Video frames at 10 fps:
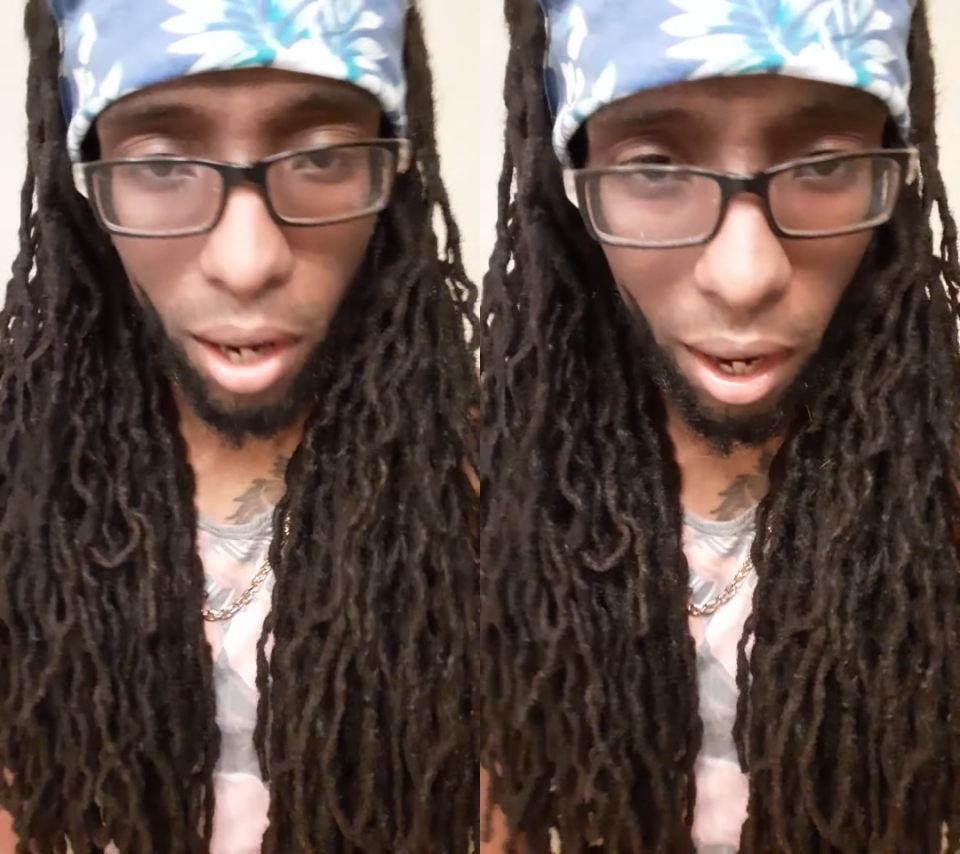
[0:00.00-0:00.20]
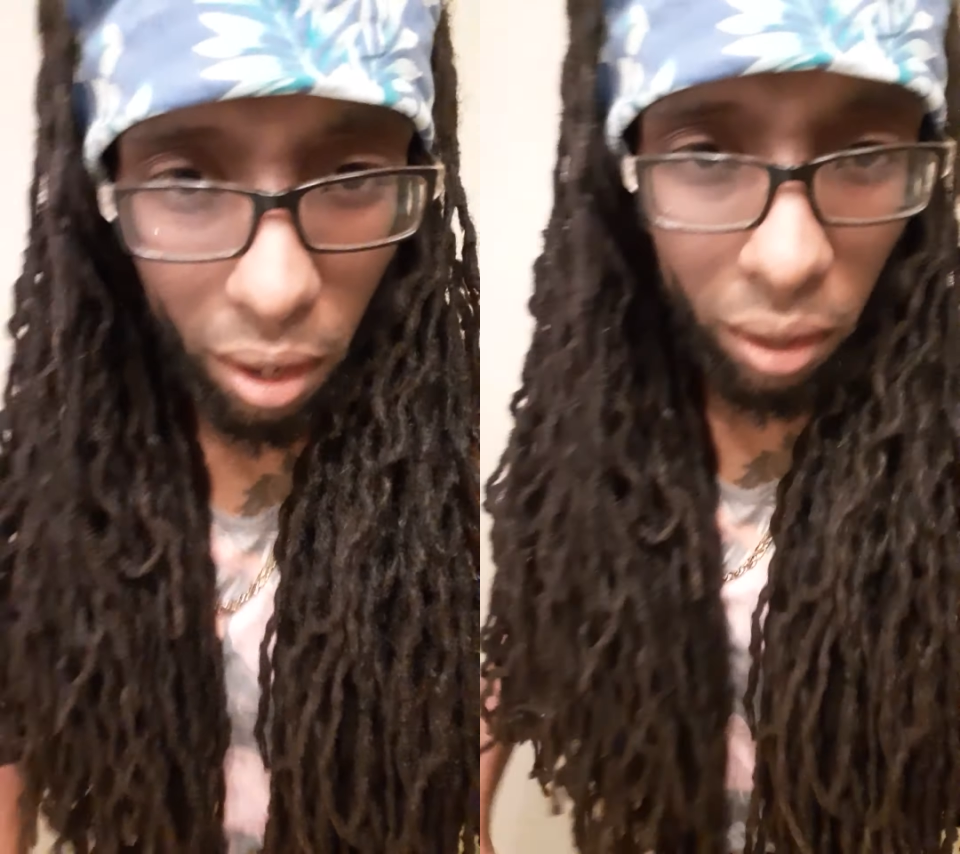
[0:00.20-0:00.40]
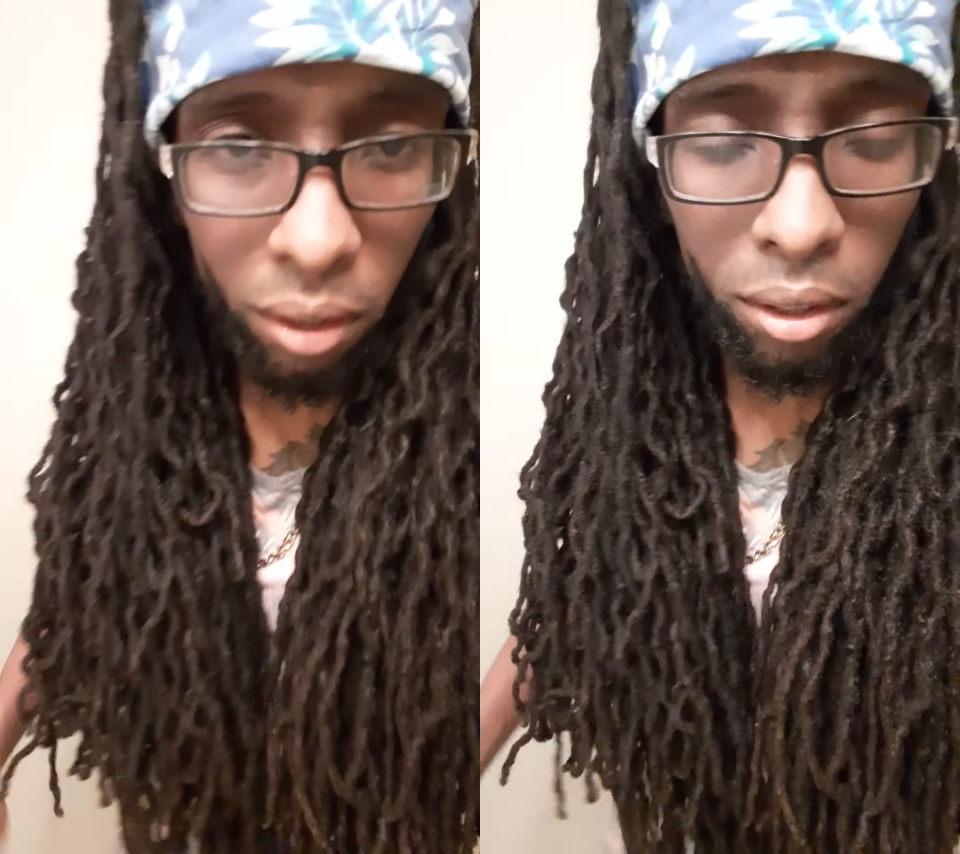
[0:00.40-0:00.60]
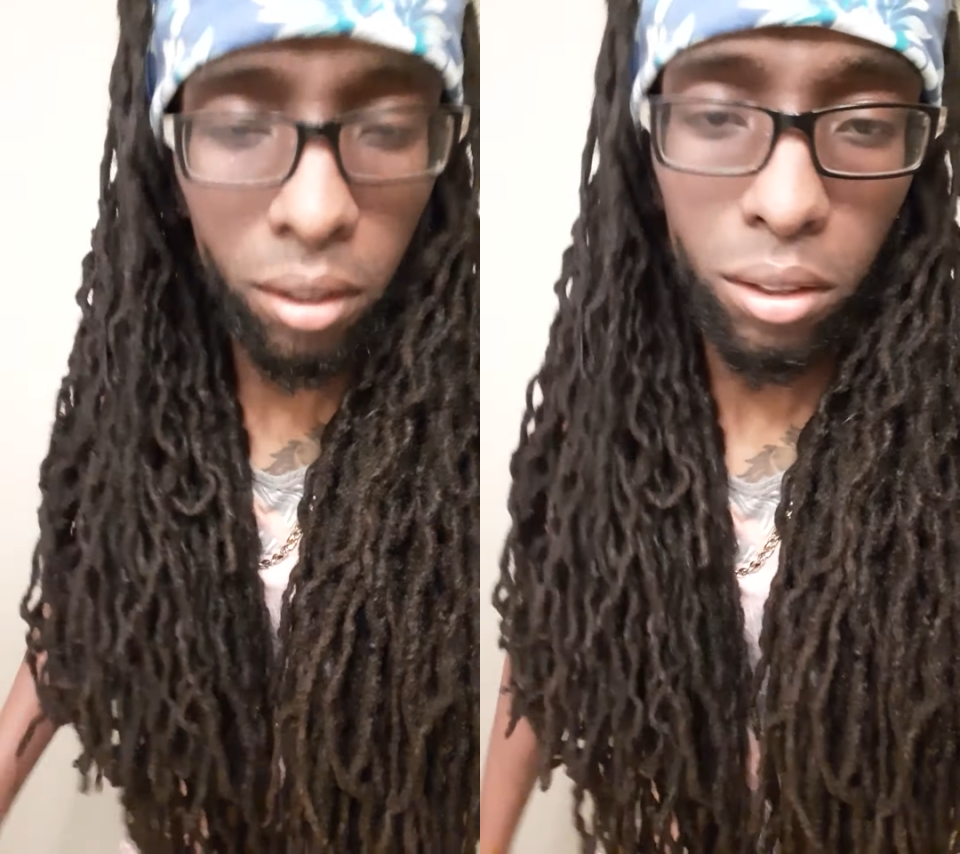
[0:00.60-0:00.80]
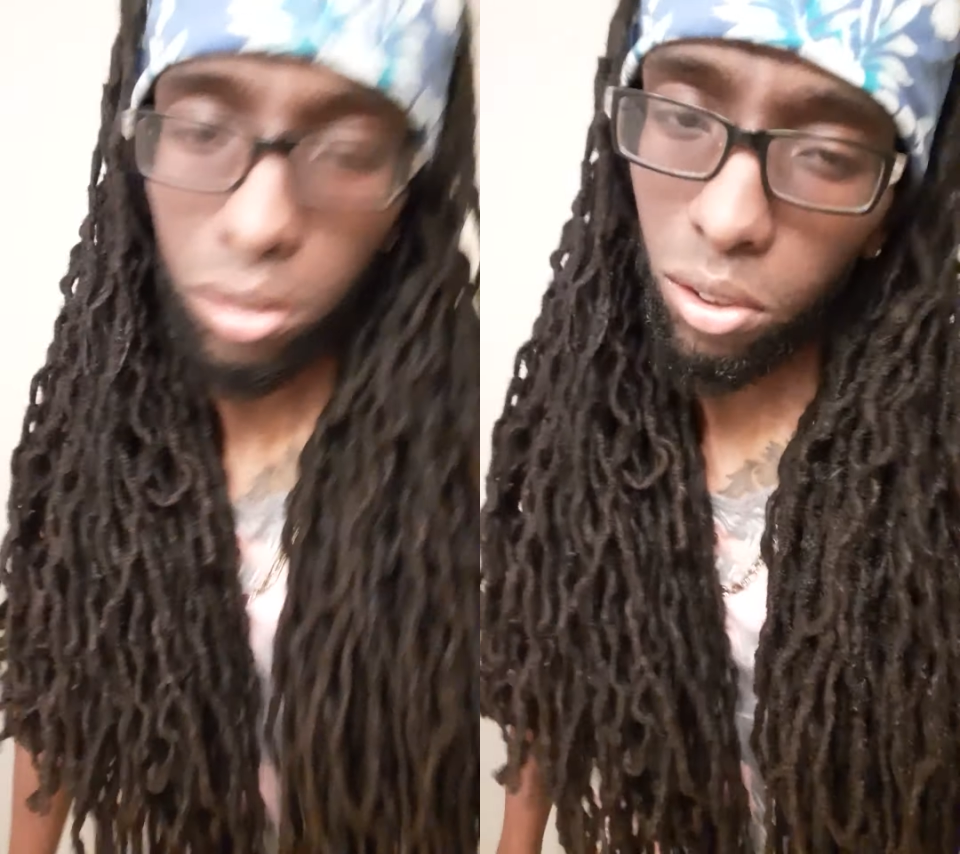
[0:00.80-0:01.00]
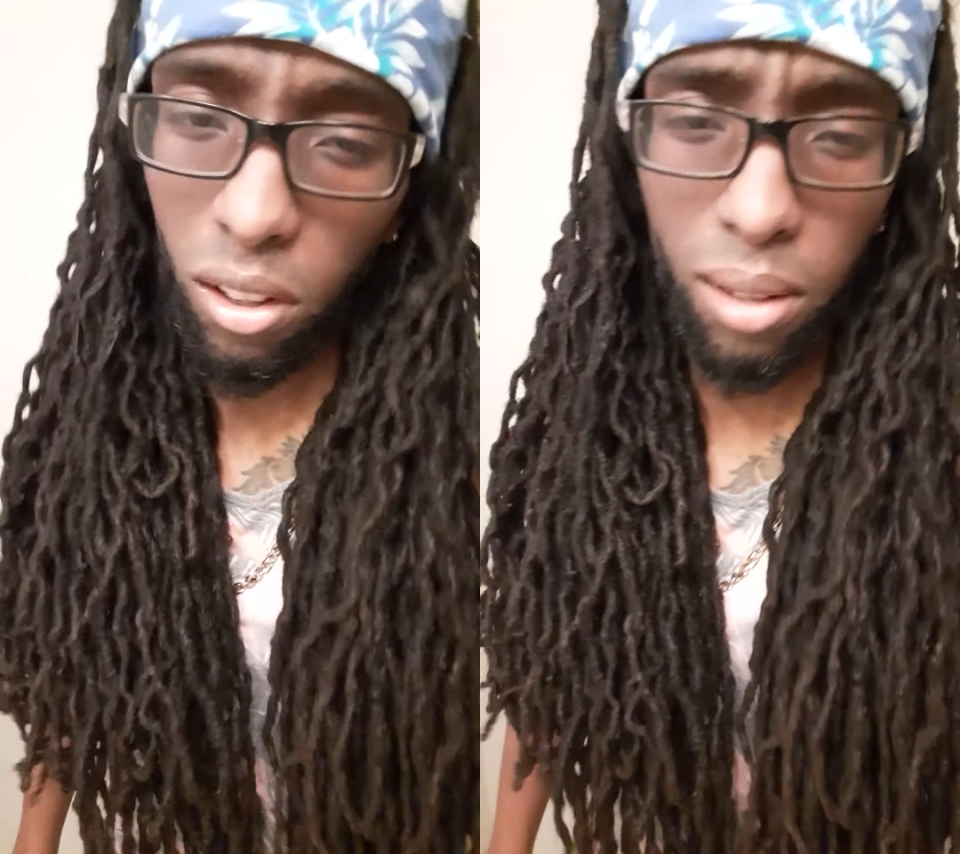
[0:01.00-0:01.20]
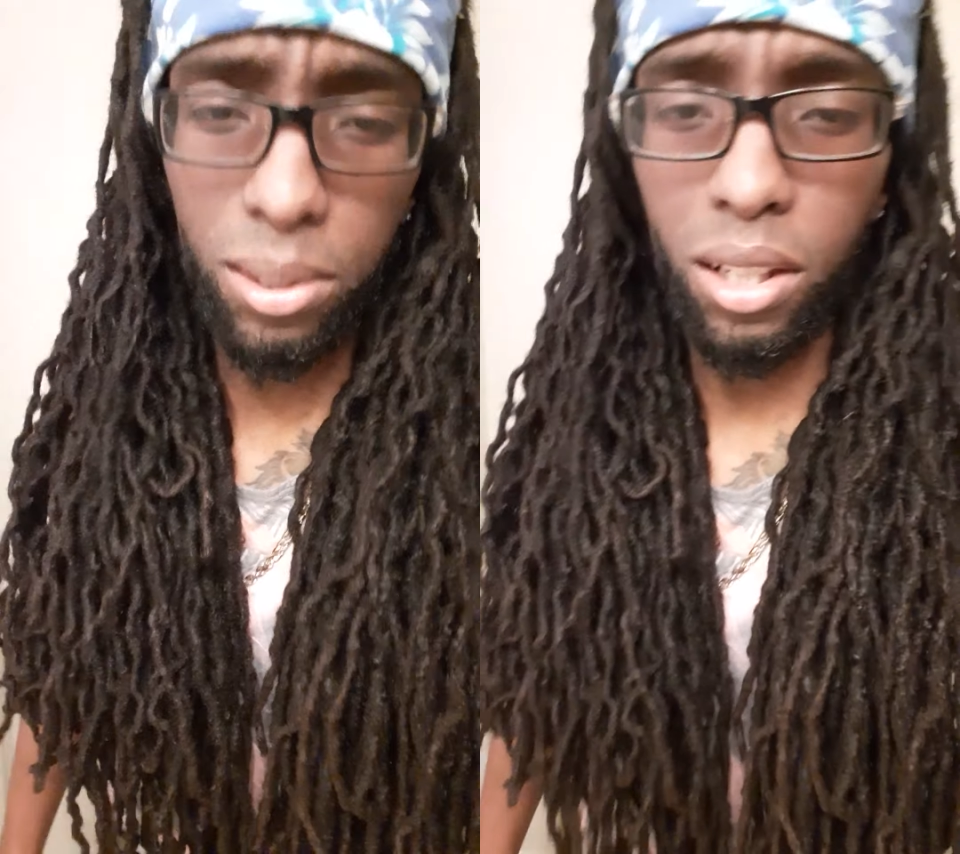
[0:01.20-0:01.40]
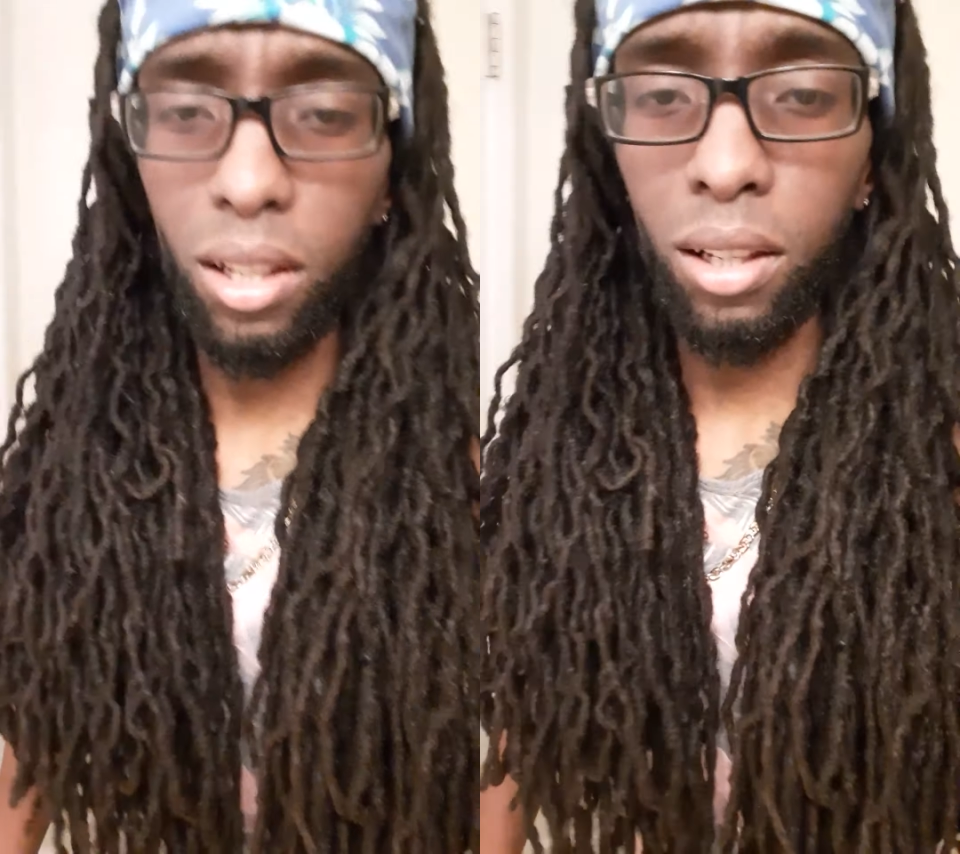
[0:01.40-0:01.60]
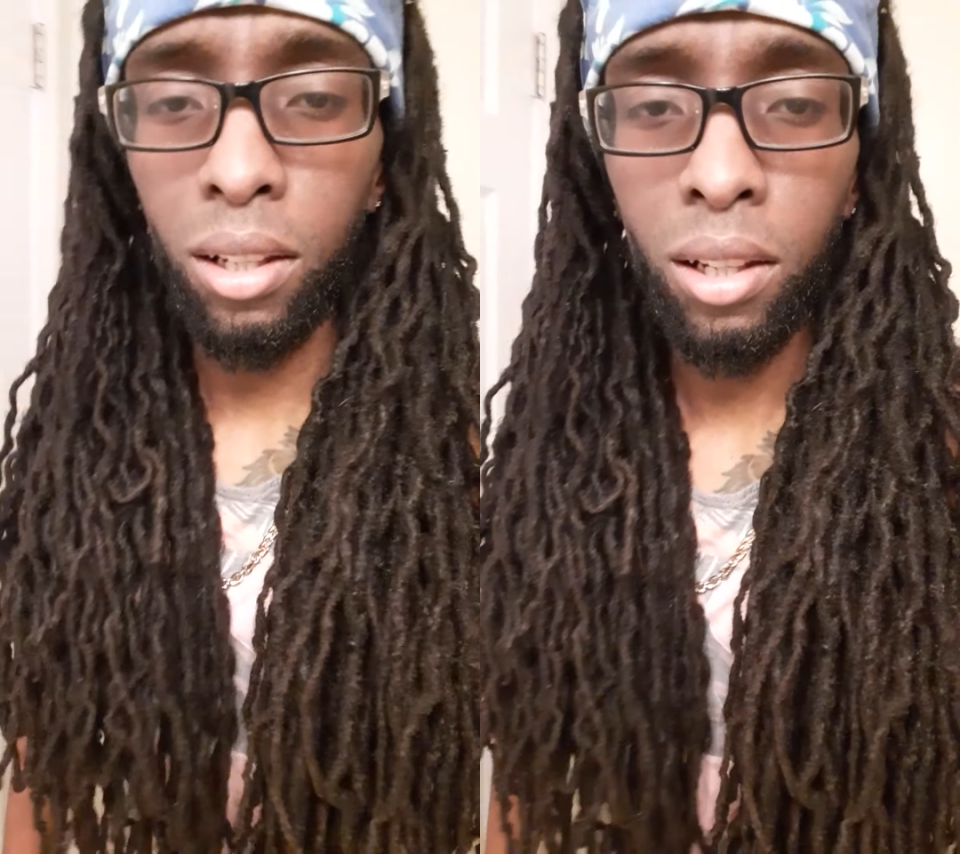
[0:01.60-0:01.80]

hair. You know what I'm saying?